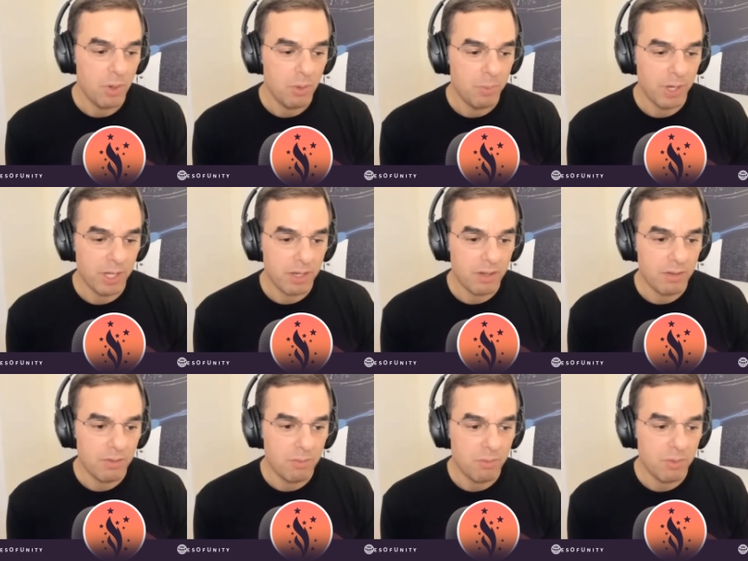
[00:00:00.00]
But
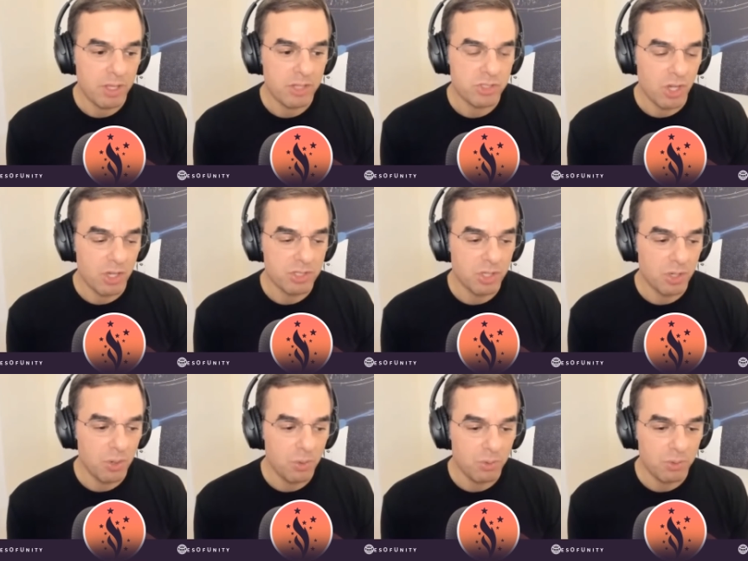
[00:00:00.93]
it's
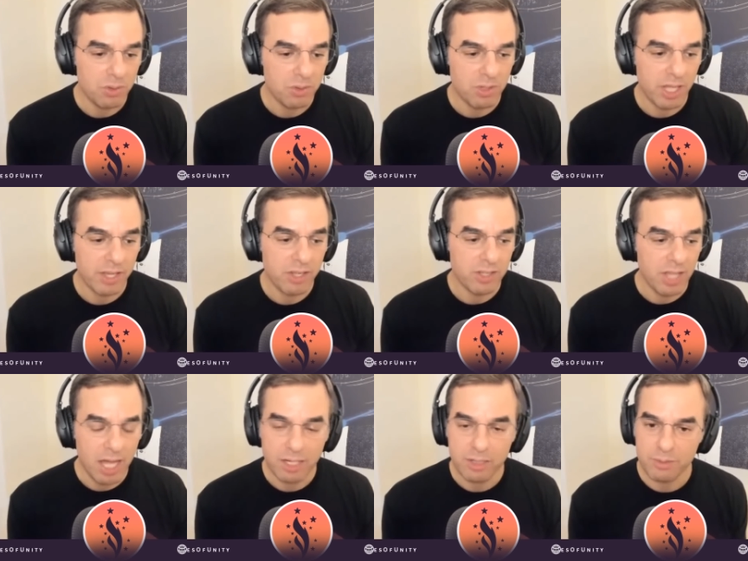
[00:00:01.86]
also, like a
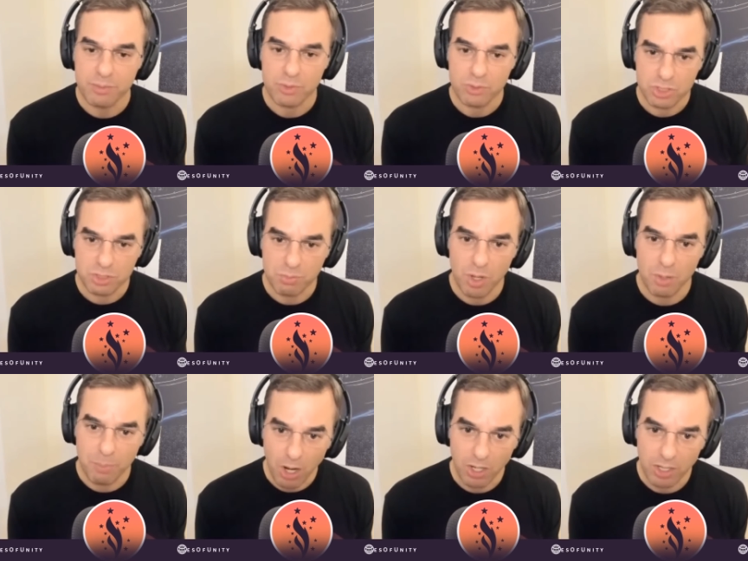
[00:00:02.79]
lot of small
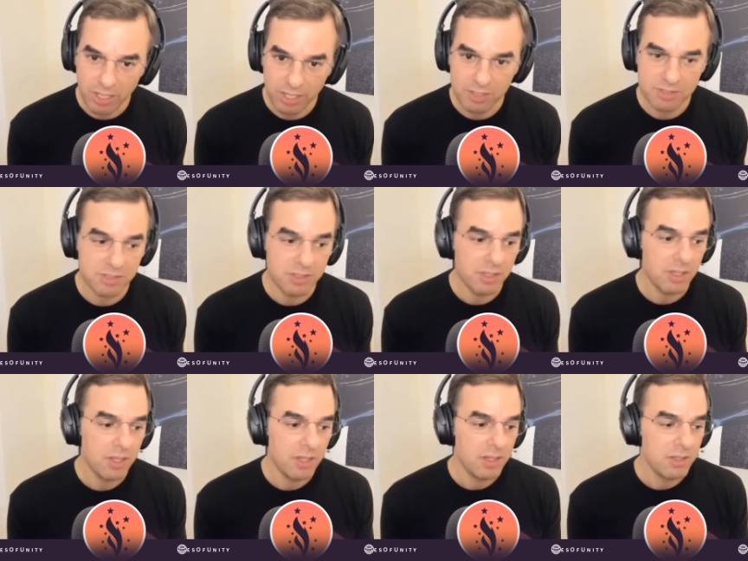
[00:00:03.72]
parties,
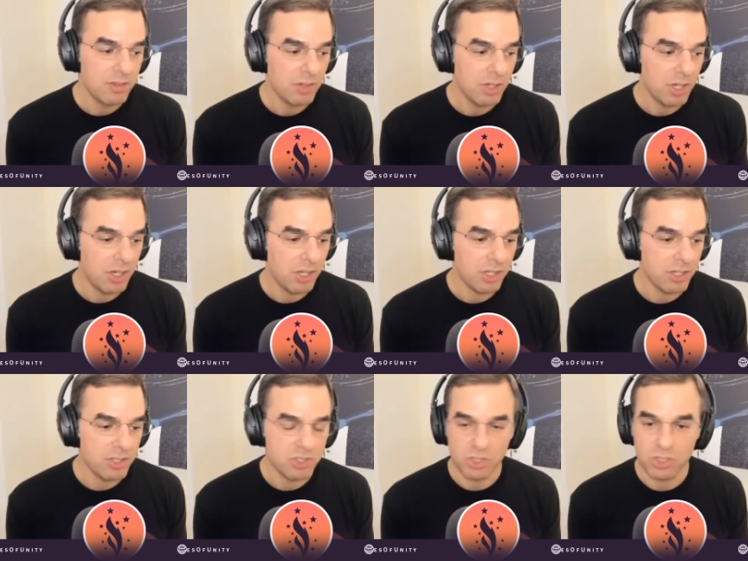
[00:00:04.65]

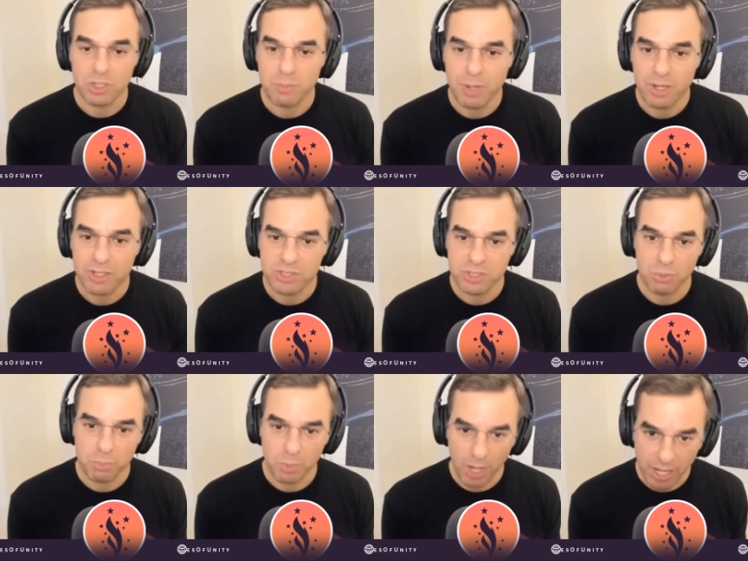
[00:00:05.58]
concerned about its
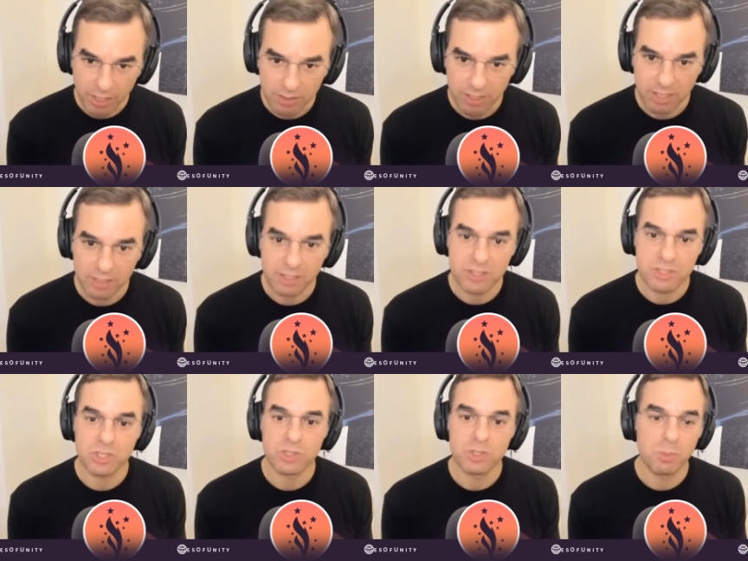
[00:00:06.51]
own brand and
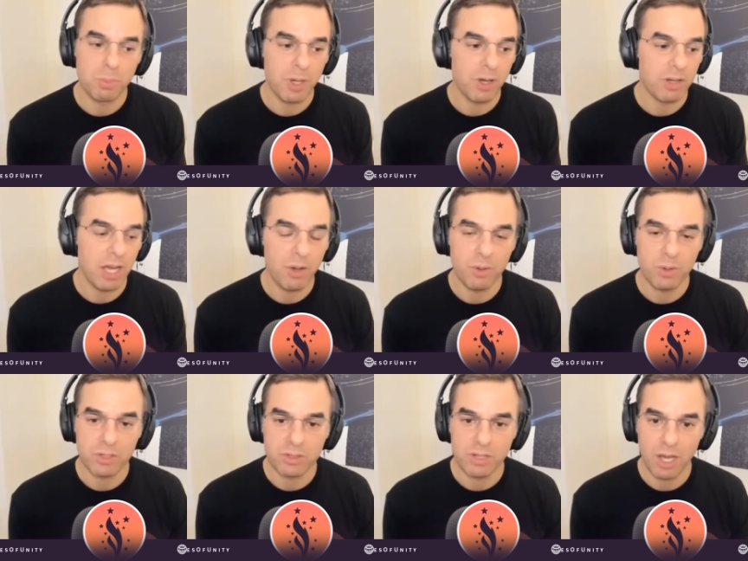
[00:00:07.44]
concerned about how
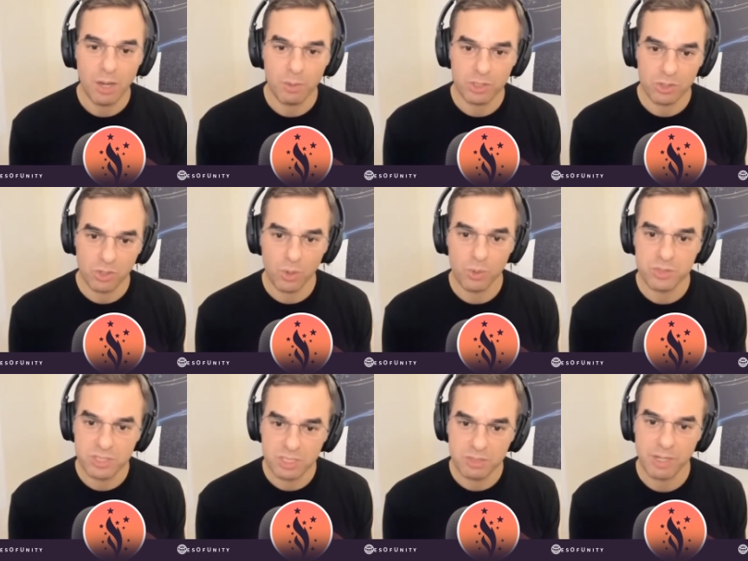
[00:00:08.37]
it grows
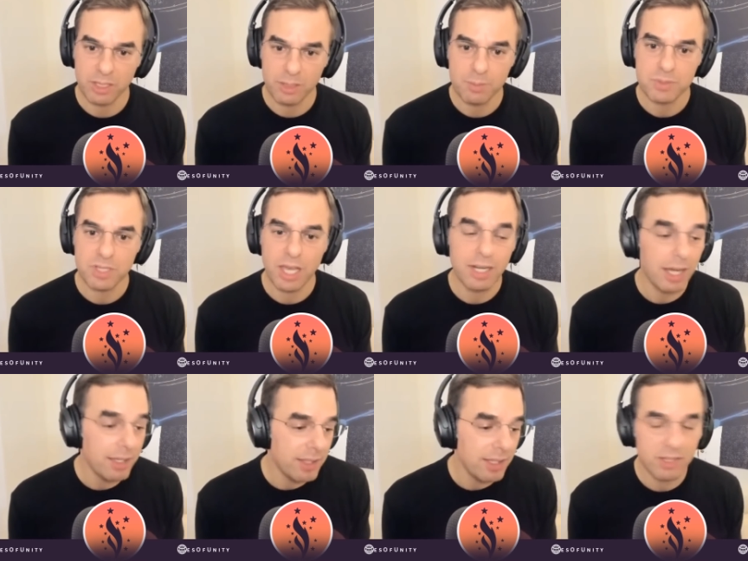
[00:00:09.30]
and develops. And
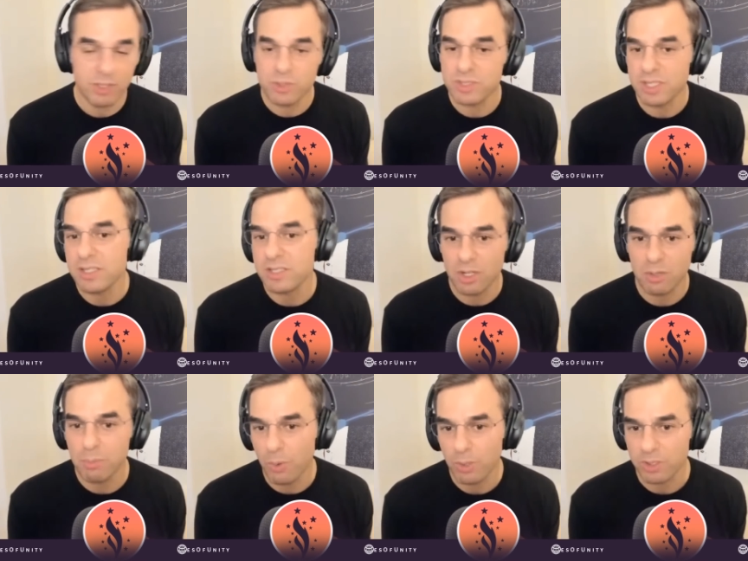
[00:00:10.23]
I think those things are
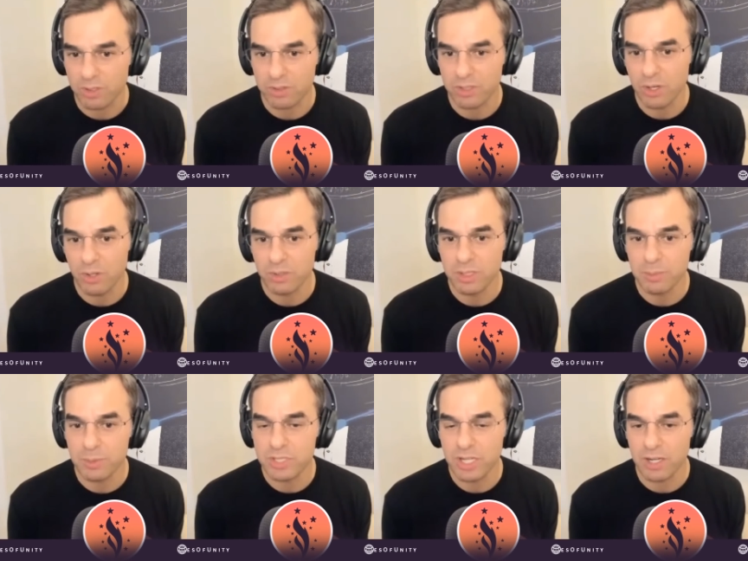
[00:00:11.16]
important.
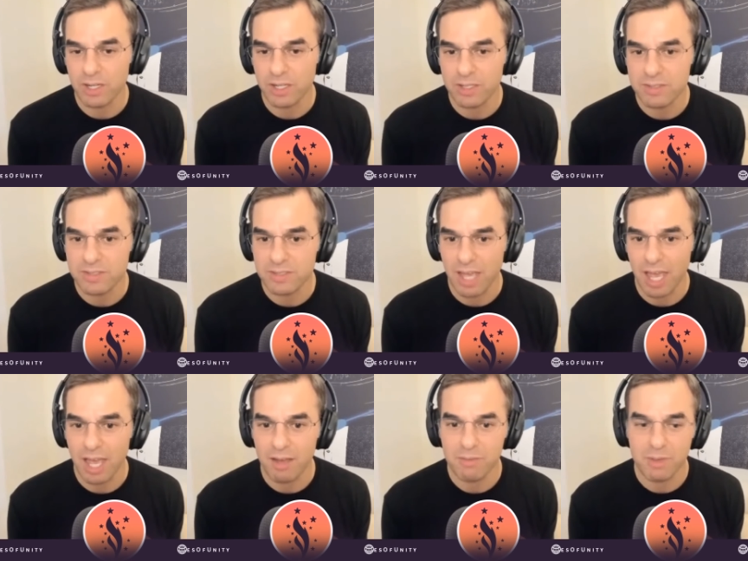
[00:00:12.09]
Libertarians
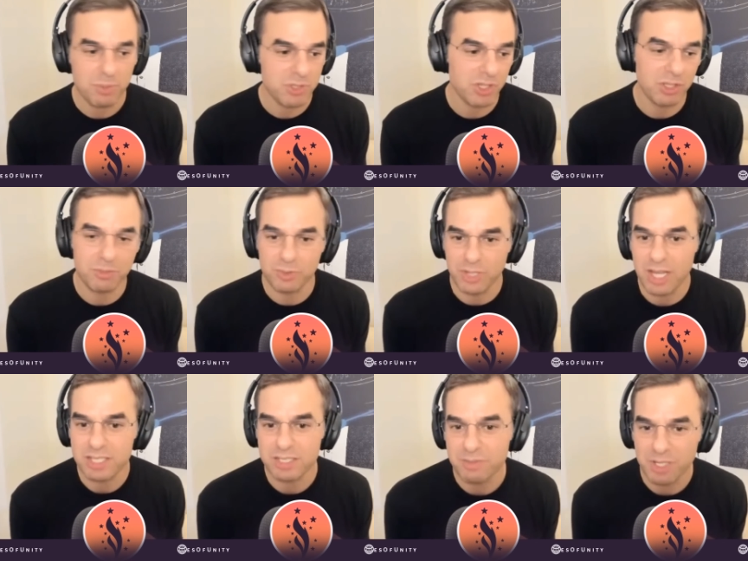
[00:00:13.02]
have a particular
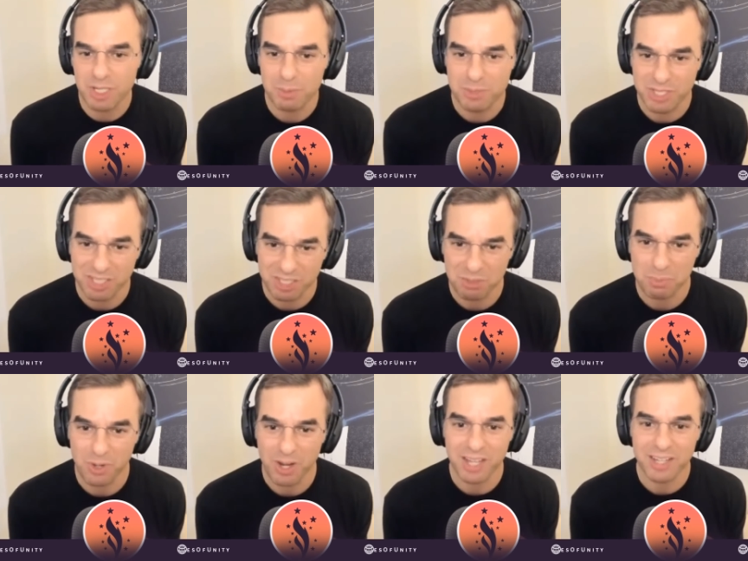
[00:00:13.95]
philosophy and a particular
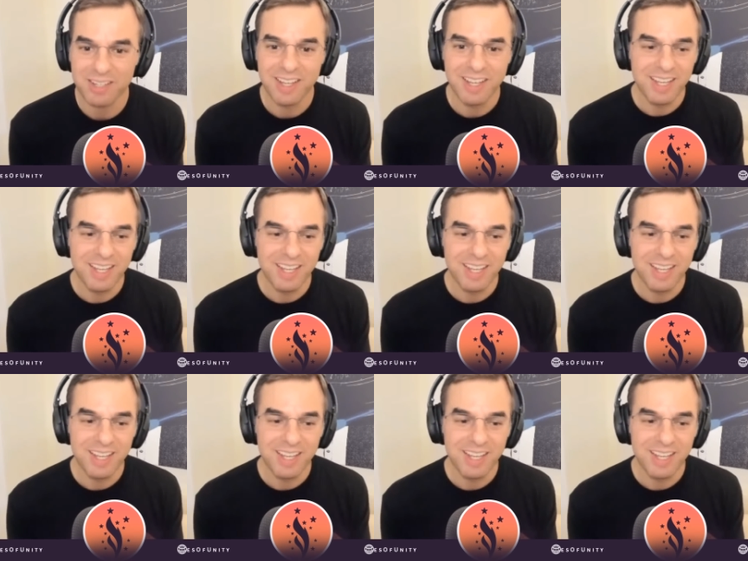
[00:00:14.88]
brand.